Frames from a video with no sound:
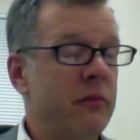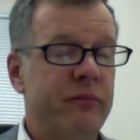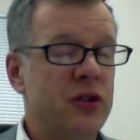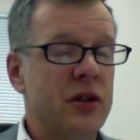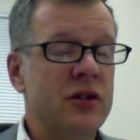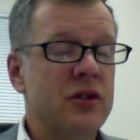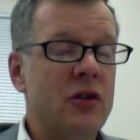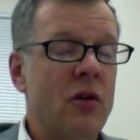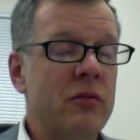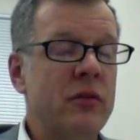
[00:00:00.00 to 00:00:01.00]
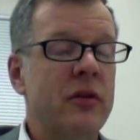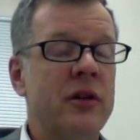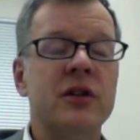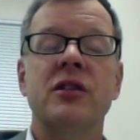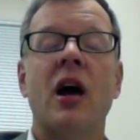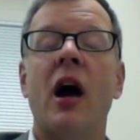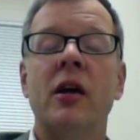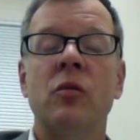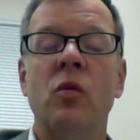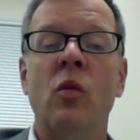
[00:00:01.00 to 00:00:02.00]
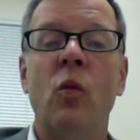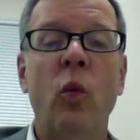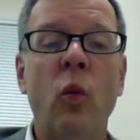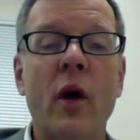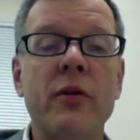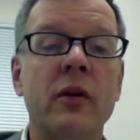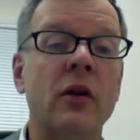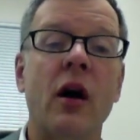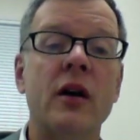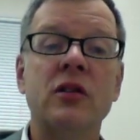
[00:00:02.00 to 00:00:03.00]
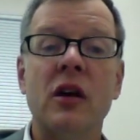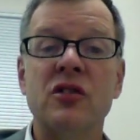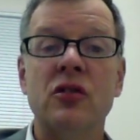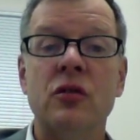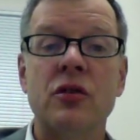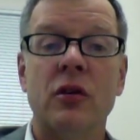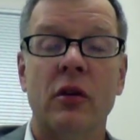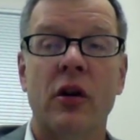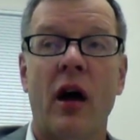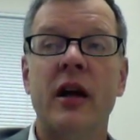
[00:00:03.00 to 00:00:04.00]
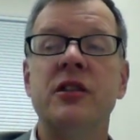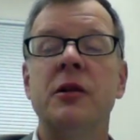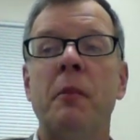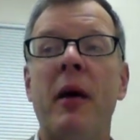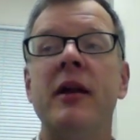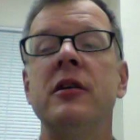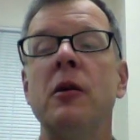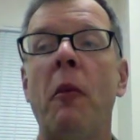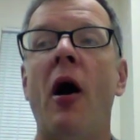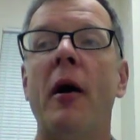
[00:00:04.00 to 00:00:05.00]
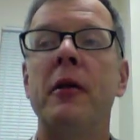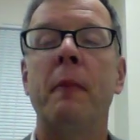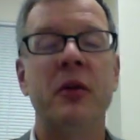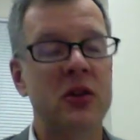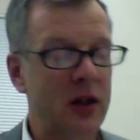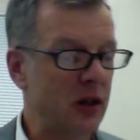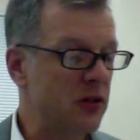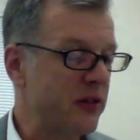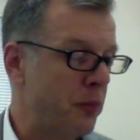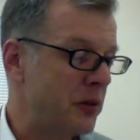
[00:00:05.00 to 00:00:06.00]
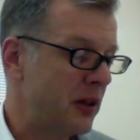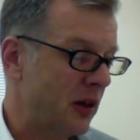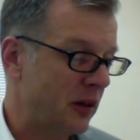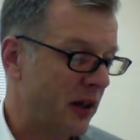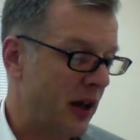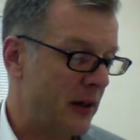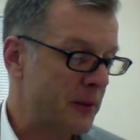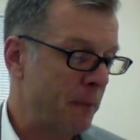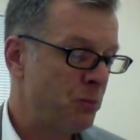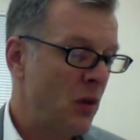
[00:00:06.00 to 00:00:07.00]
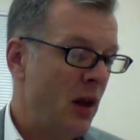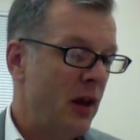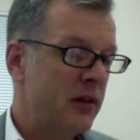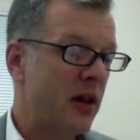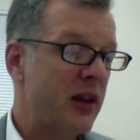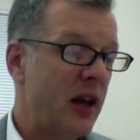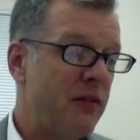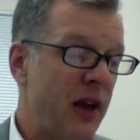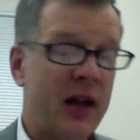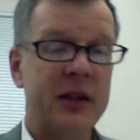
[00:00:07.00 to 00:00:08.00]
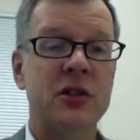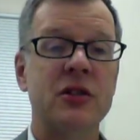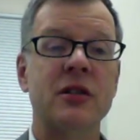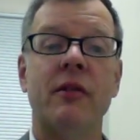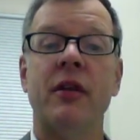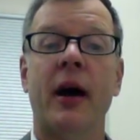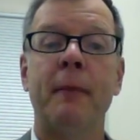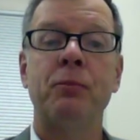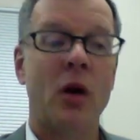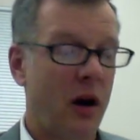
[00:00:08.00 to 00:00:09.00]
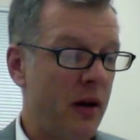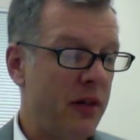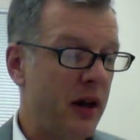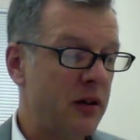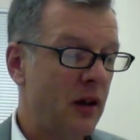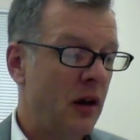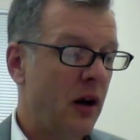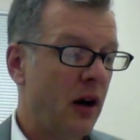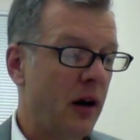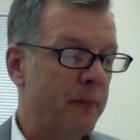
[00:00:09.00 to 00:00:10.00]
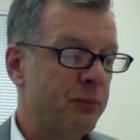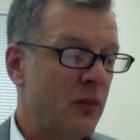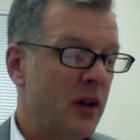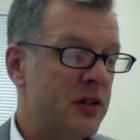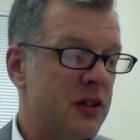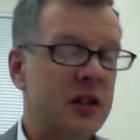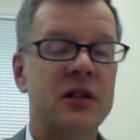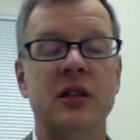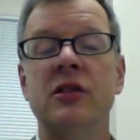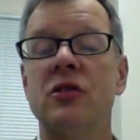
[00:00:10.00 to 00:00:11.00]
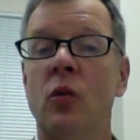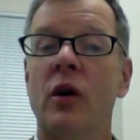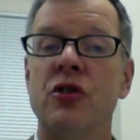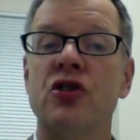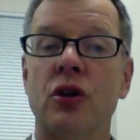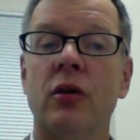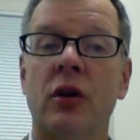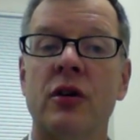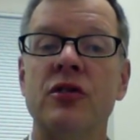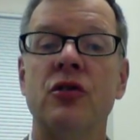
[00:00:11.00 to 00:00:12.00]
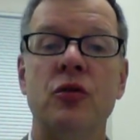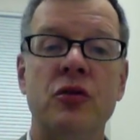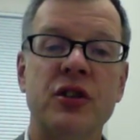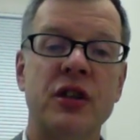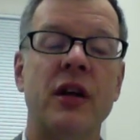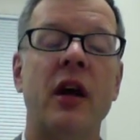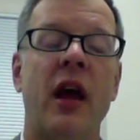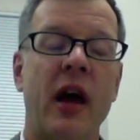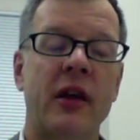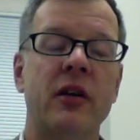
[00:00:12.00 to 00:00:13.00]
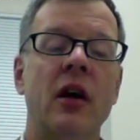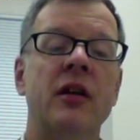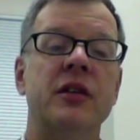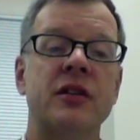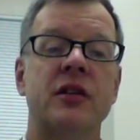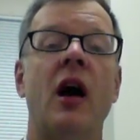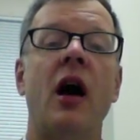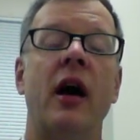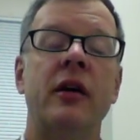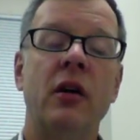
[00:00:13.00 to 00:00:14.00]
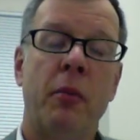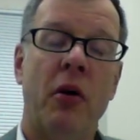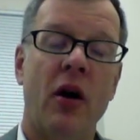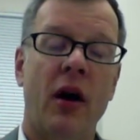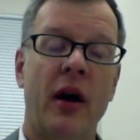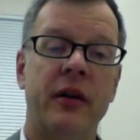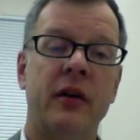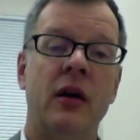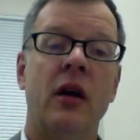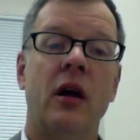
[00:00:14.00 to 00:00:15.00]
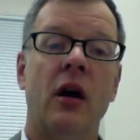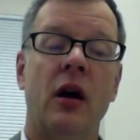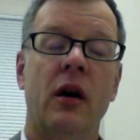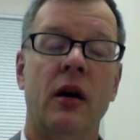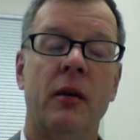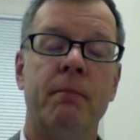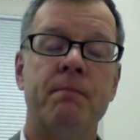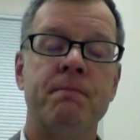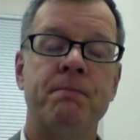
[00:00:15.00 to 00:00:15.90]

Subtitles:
Judges don't decide whether a law is constitutional or not. It's dependent upon the particulars of a particular case. Now, the advantages of that are that citizens who are jurors who sit and decide upon how